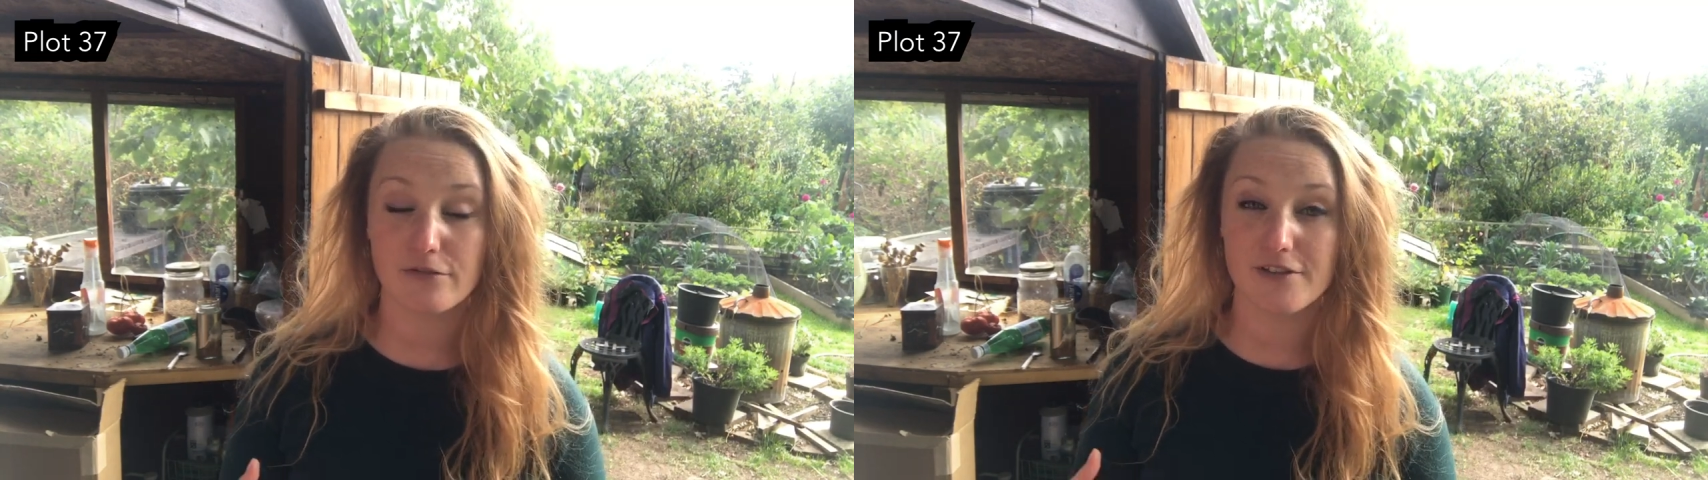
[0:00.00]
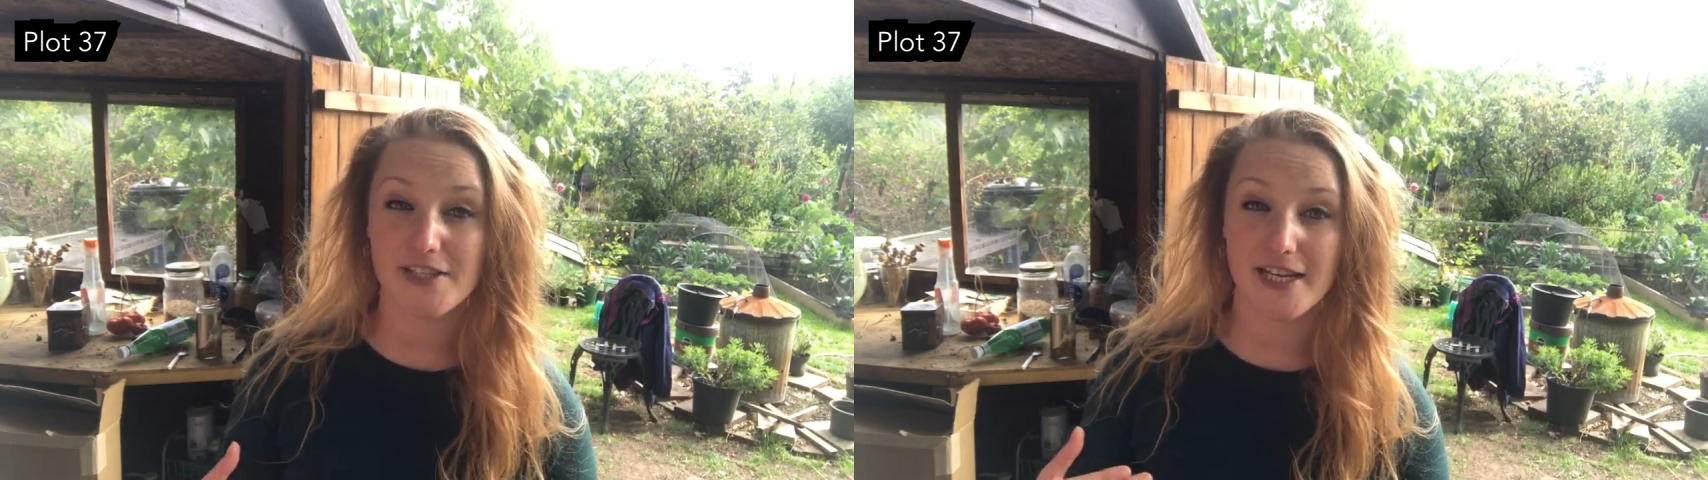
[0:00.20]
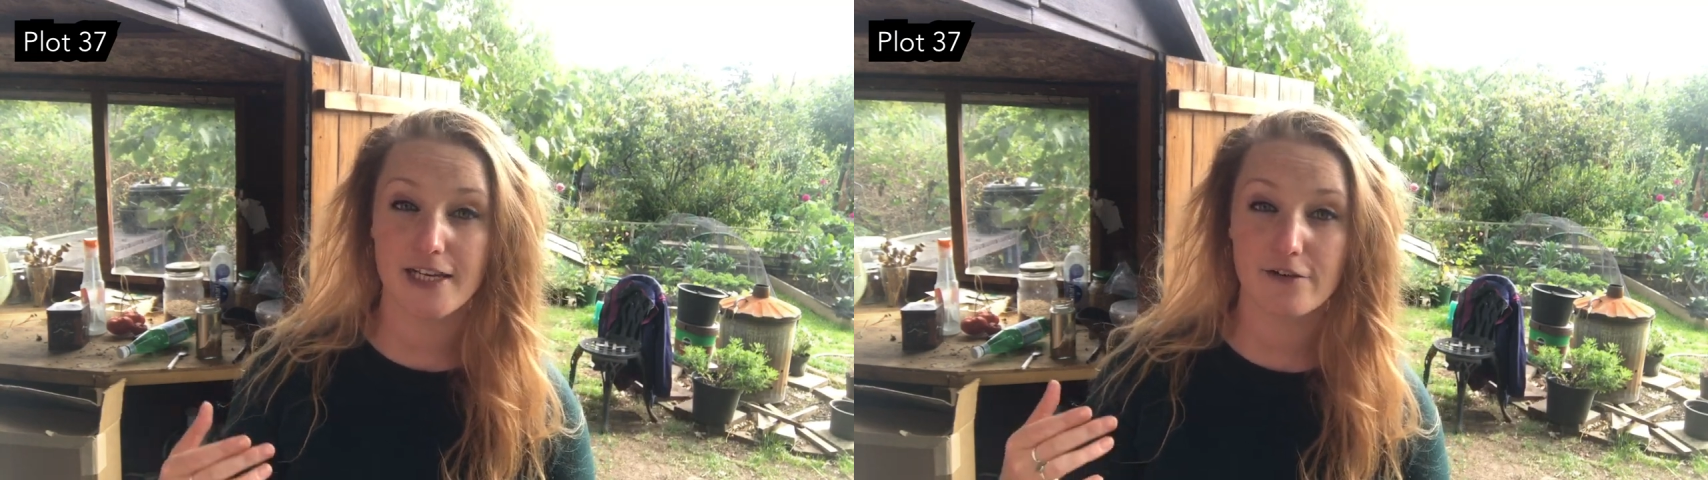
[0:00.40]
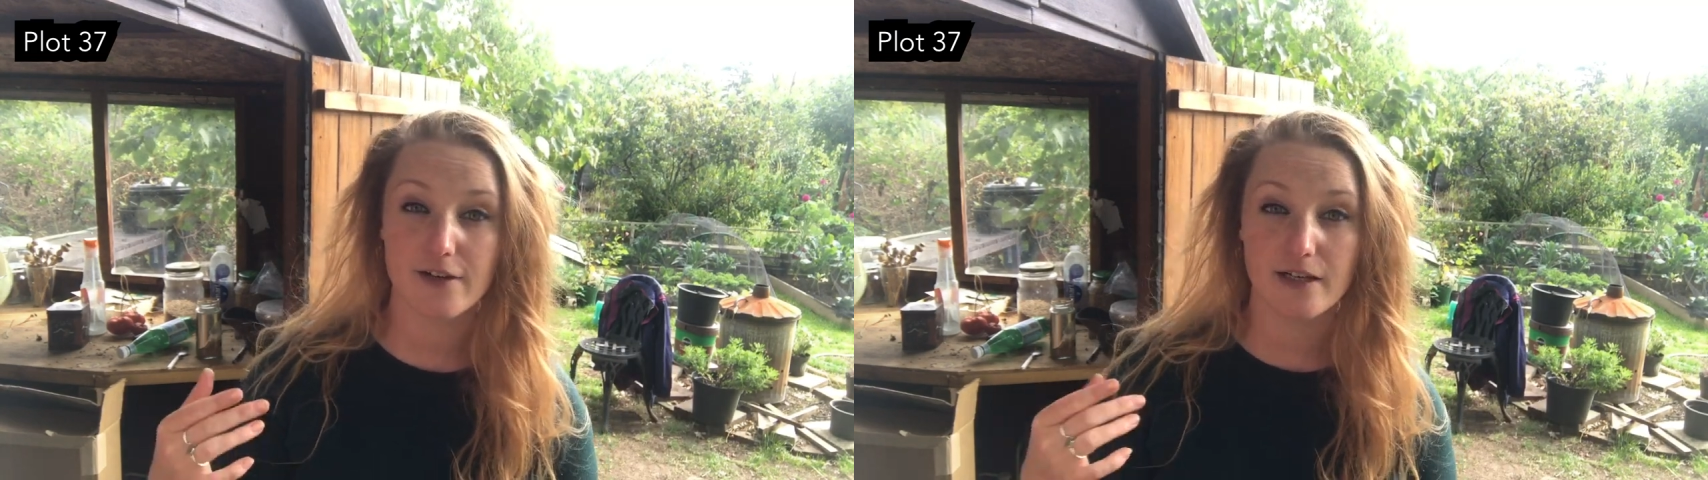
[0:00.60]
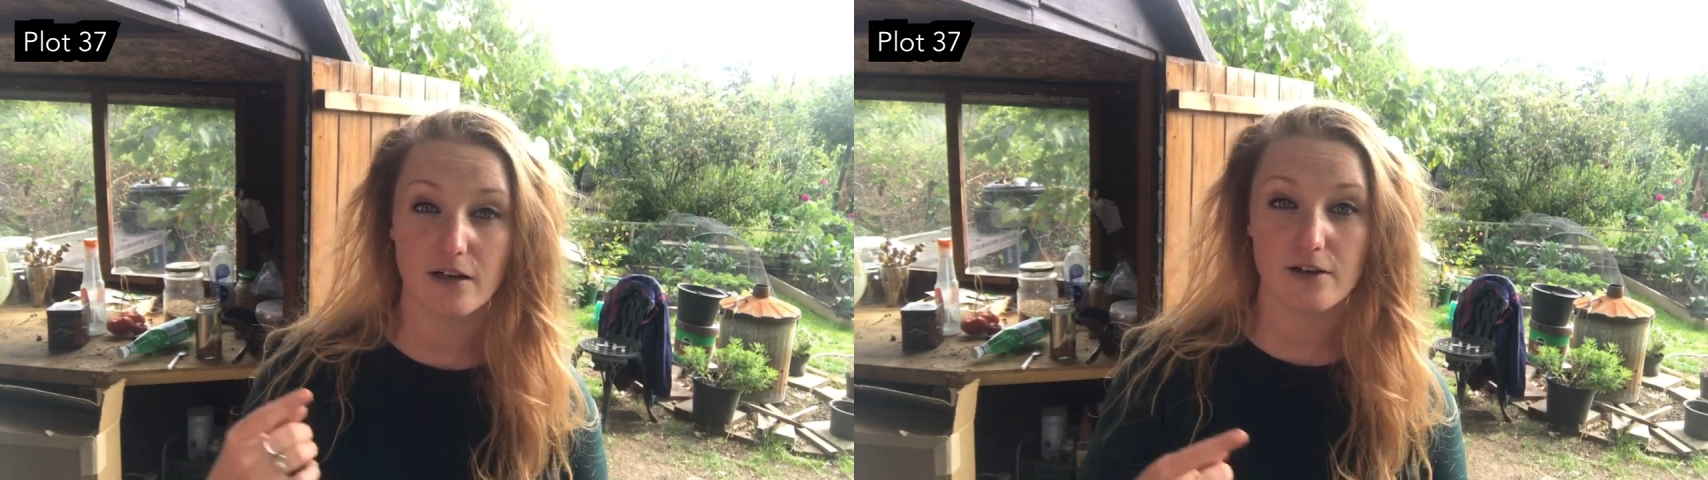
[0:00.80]
Phacelia
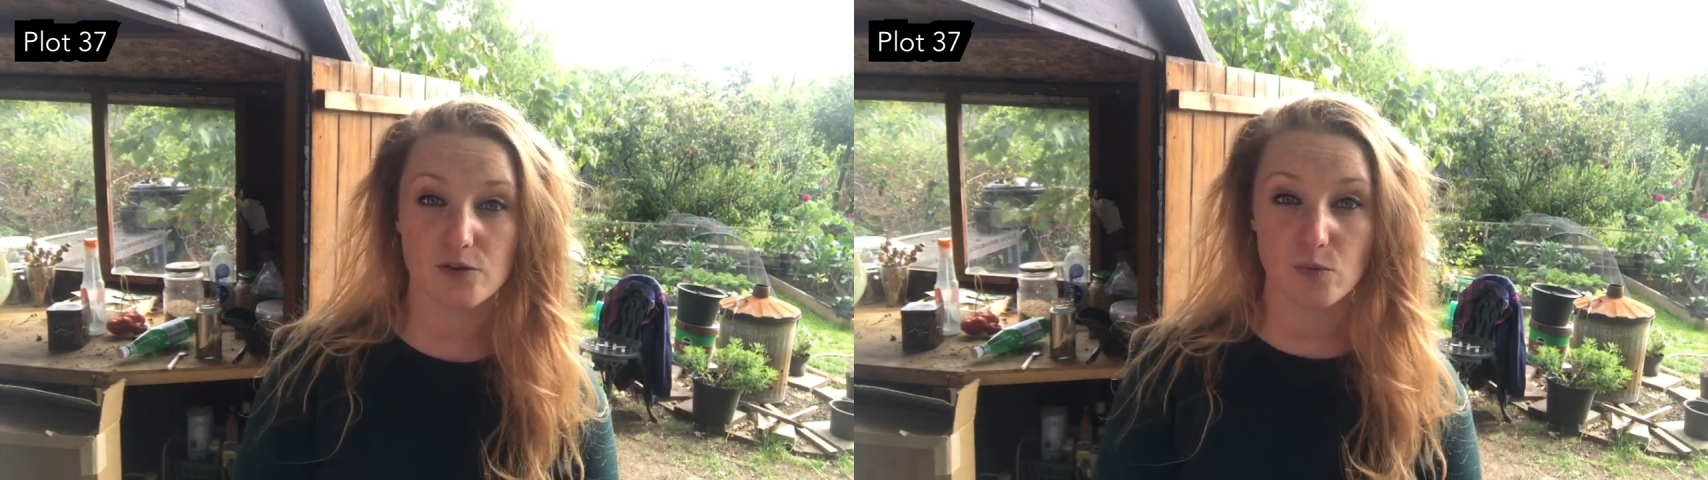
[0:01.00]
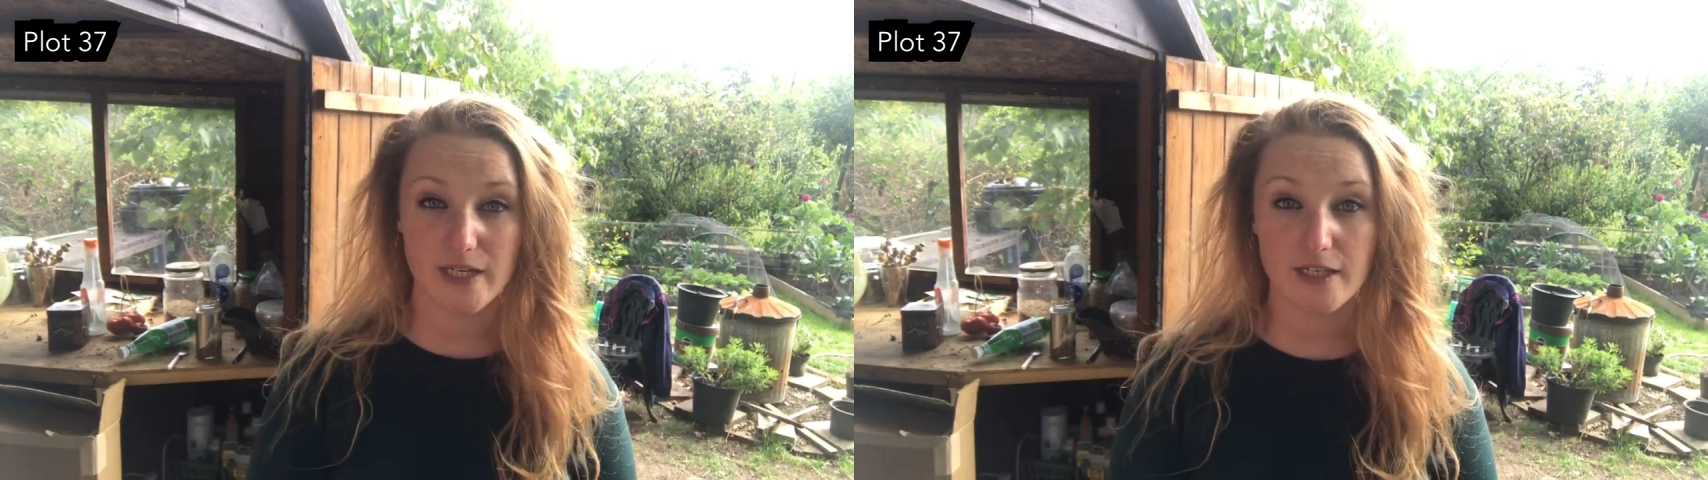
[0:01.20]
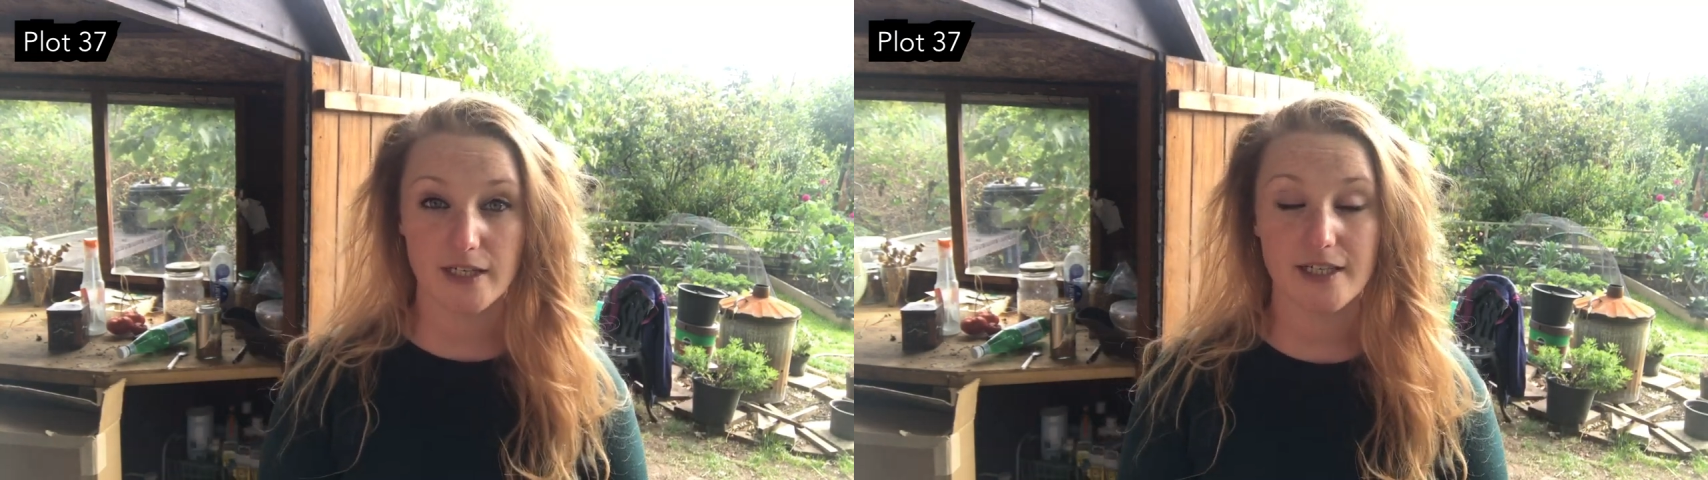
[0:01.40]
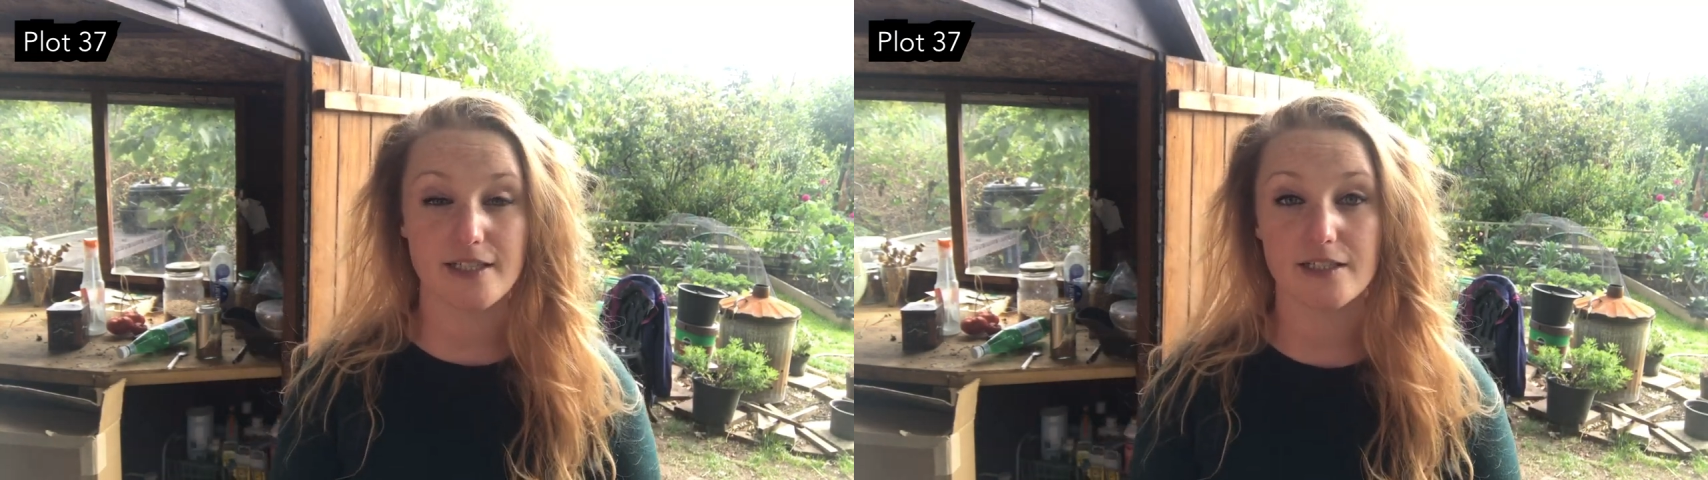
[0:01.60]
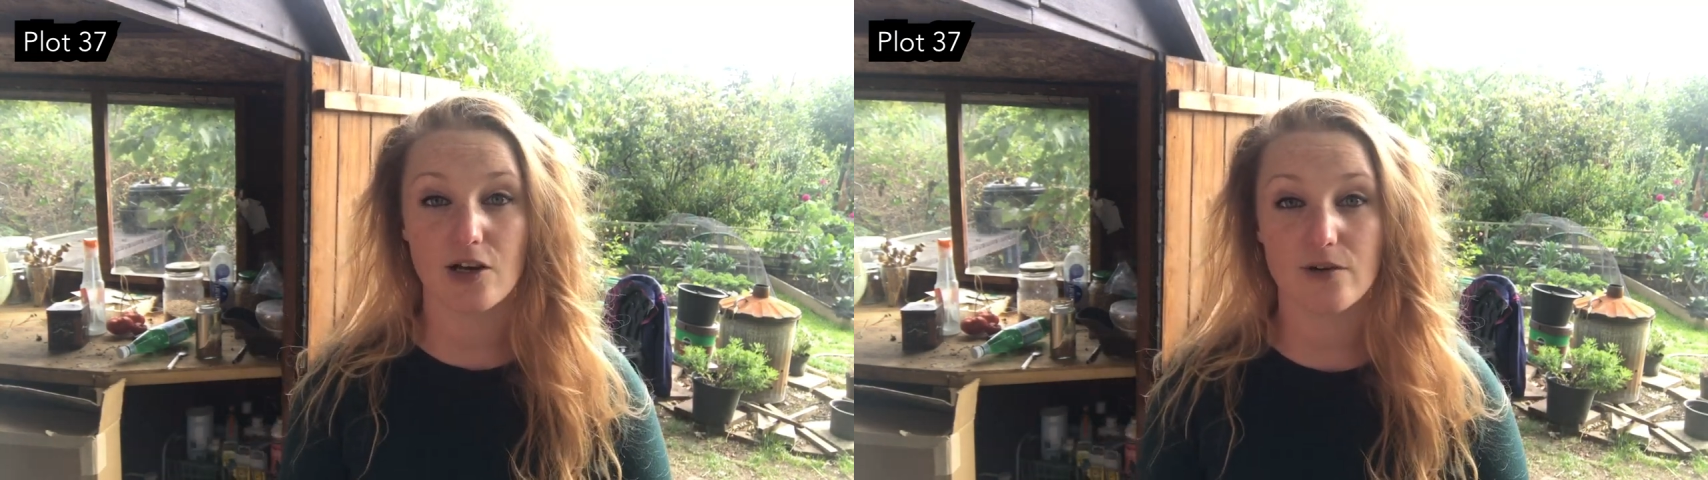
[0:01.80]
in last week
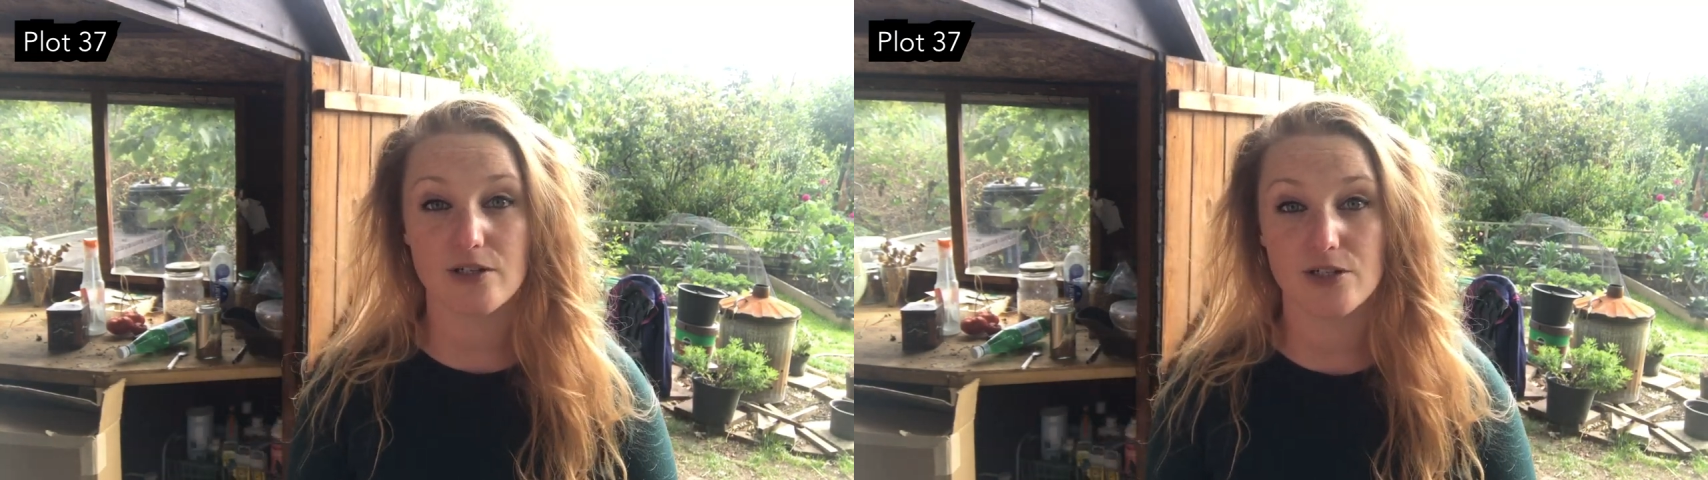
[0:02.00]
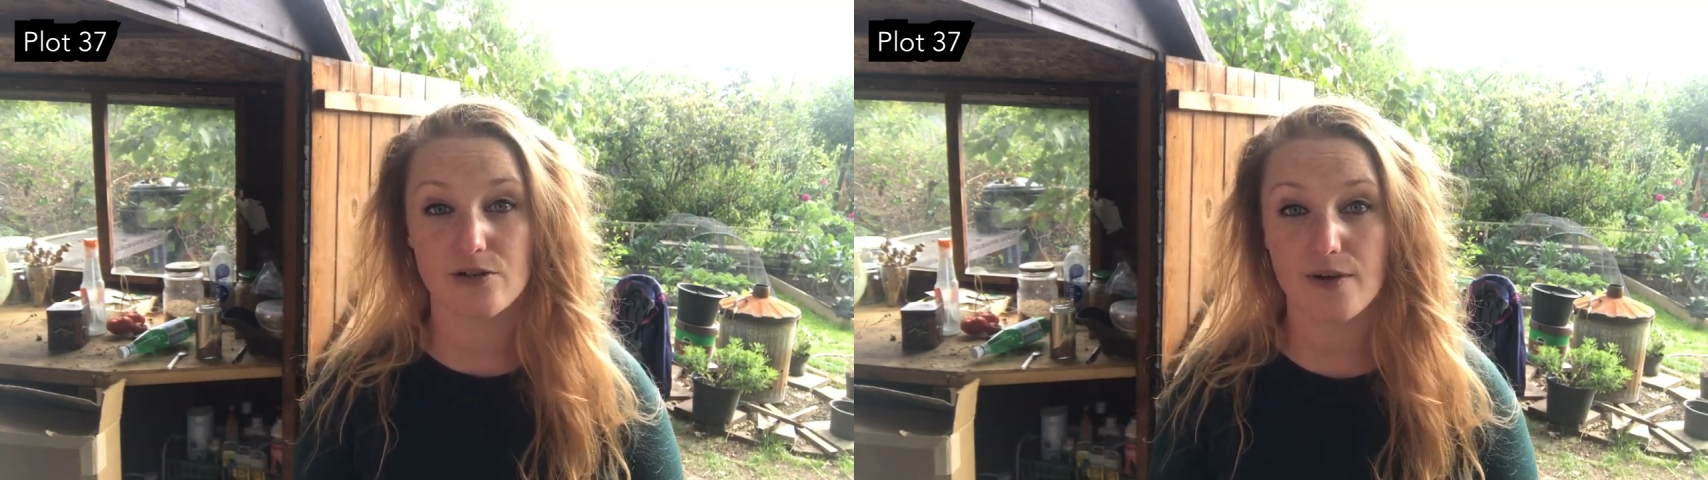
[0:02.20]
is going to